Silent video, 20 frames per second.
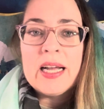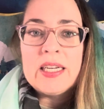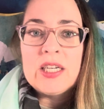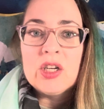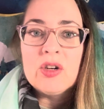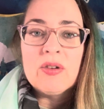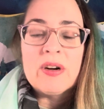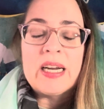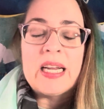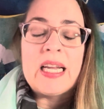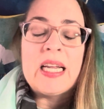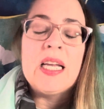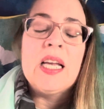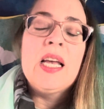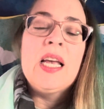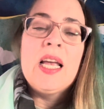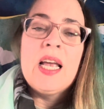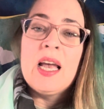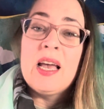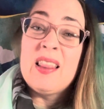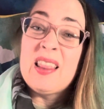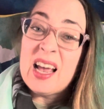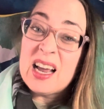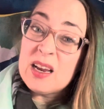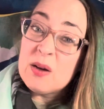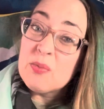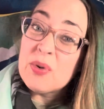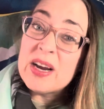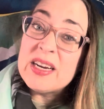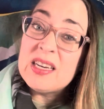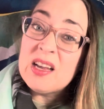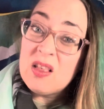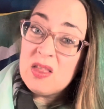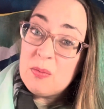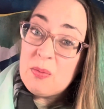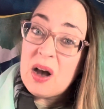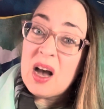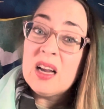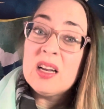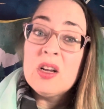degree. And that can break down the
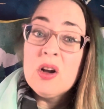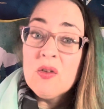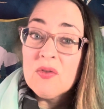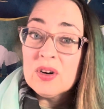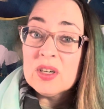body over